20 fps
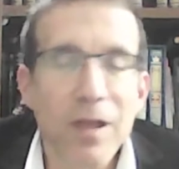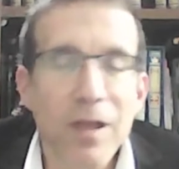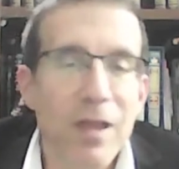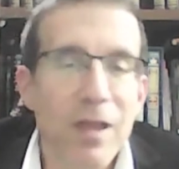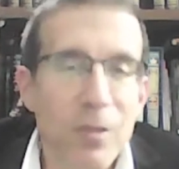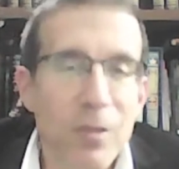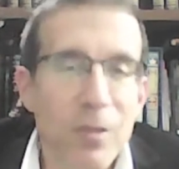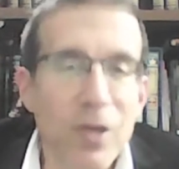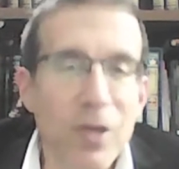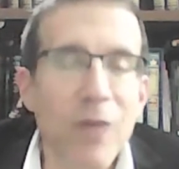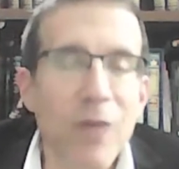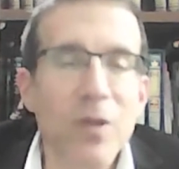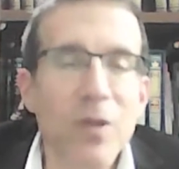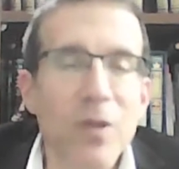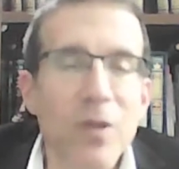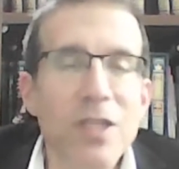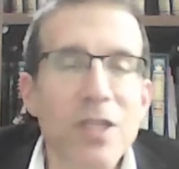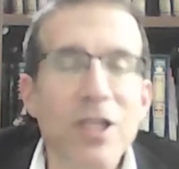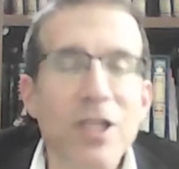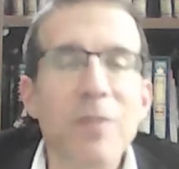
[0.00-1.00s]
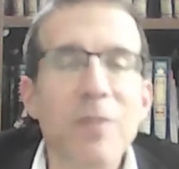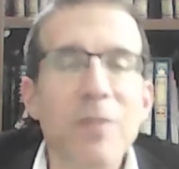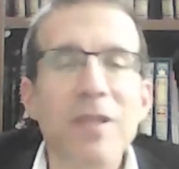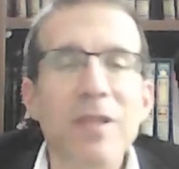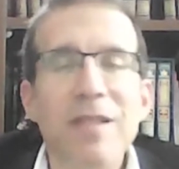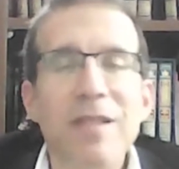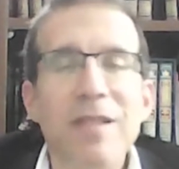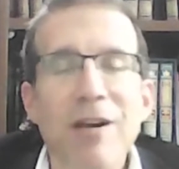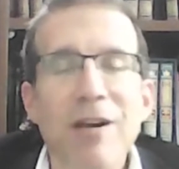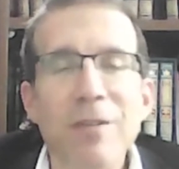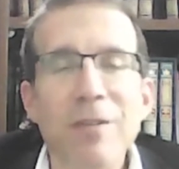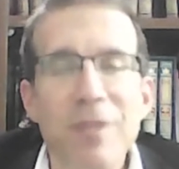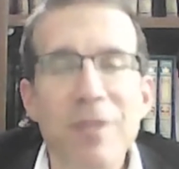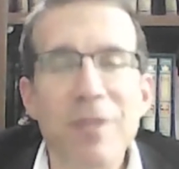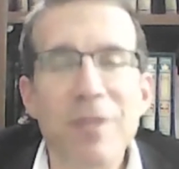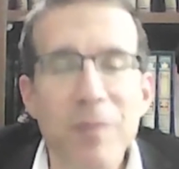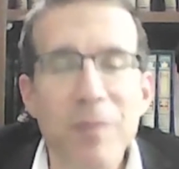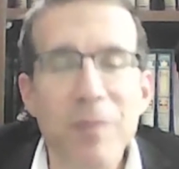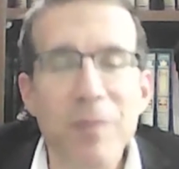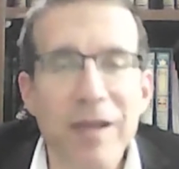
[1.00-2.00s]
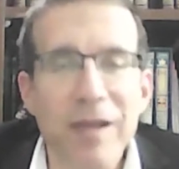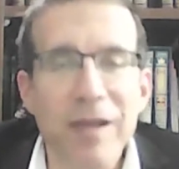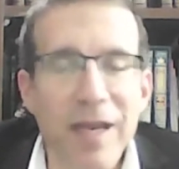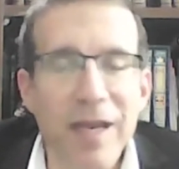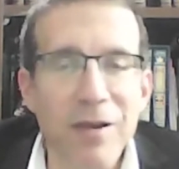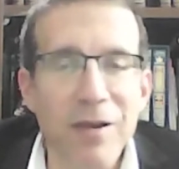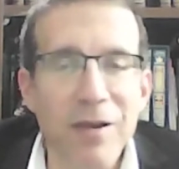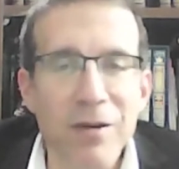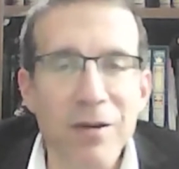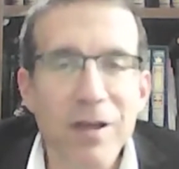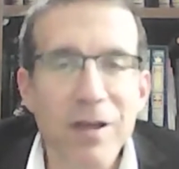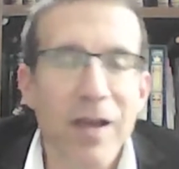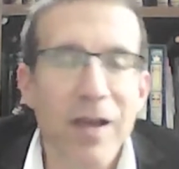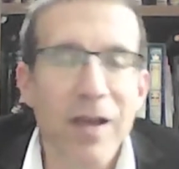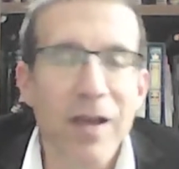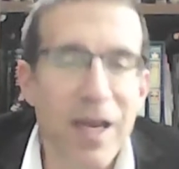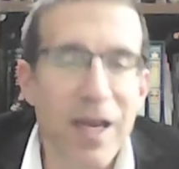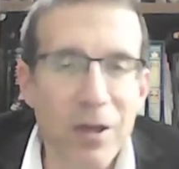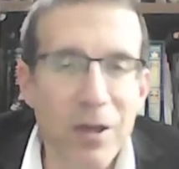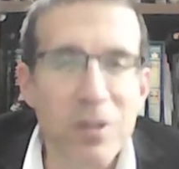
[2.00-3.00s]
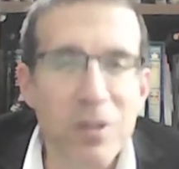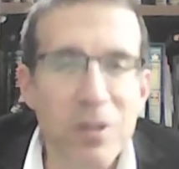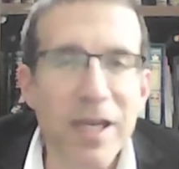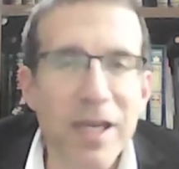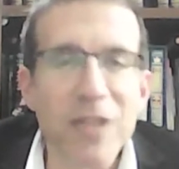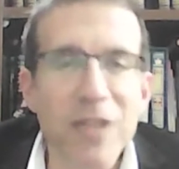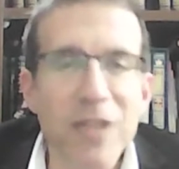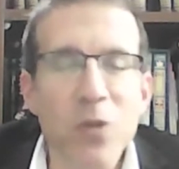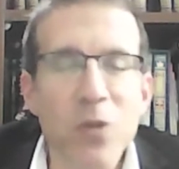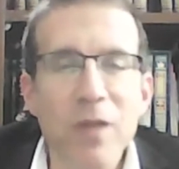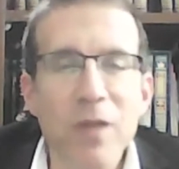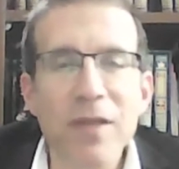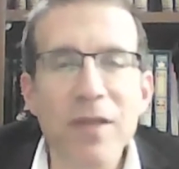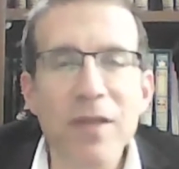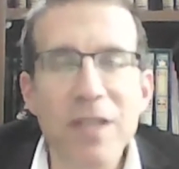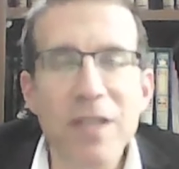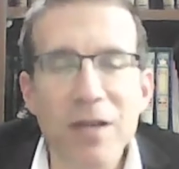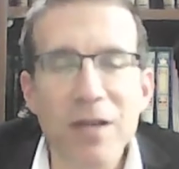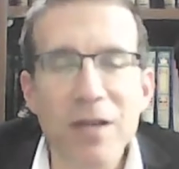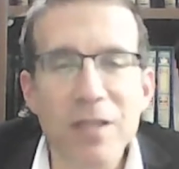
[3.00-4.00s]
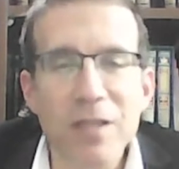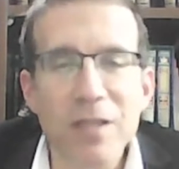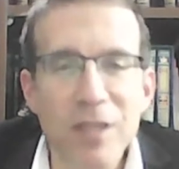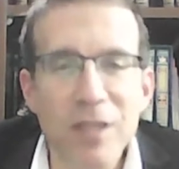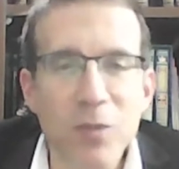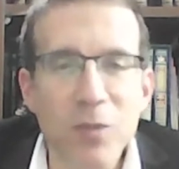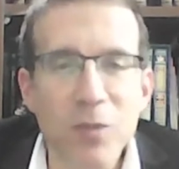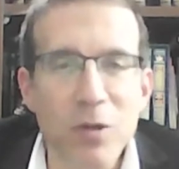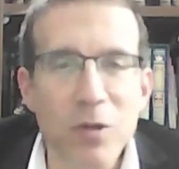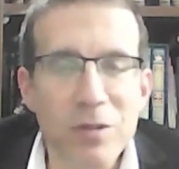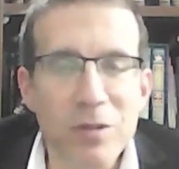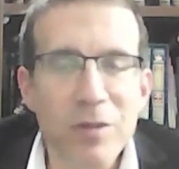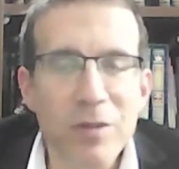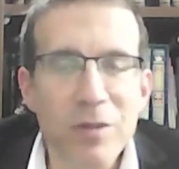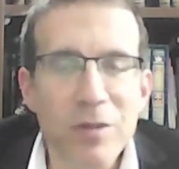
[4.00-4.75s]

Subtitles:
The problem was Hashem didn't tell them to make an egel, and it goes against one of their seres dibros.